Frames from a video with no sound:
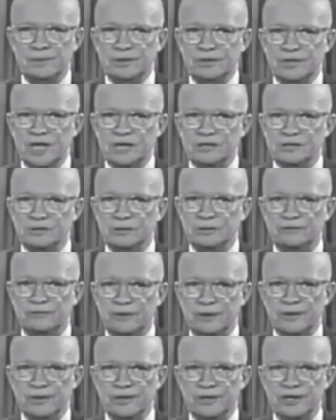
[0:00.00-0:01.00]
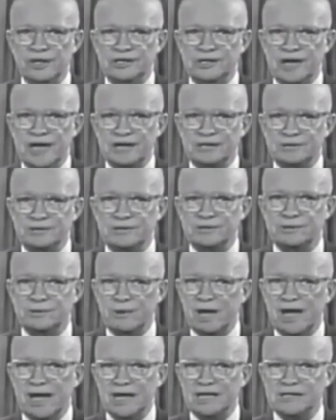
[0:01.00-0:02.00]
The potential for the disastrous
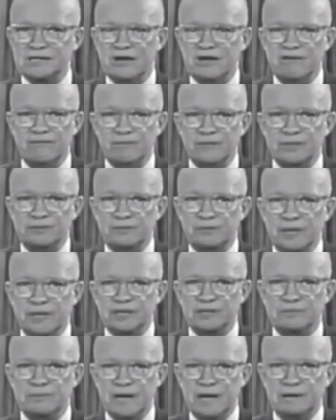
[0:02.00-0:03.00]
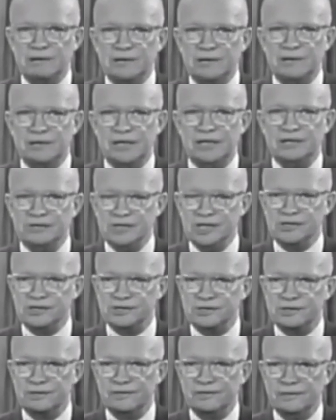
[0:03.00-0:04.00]
rise of misplaced power
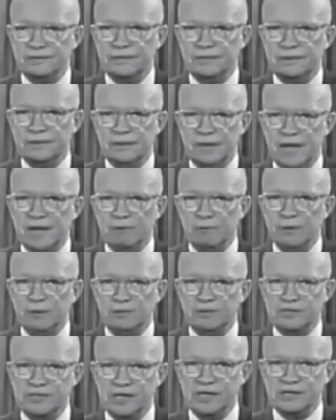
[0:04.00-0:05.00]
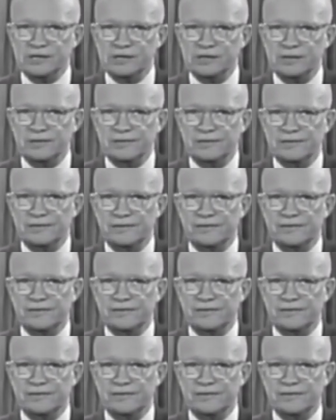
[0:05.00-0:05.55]
exists and will persist.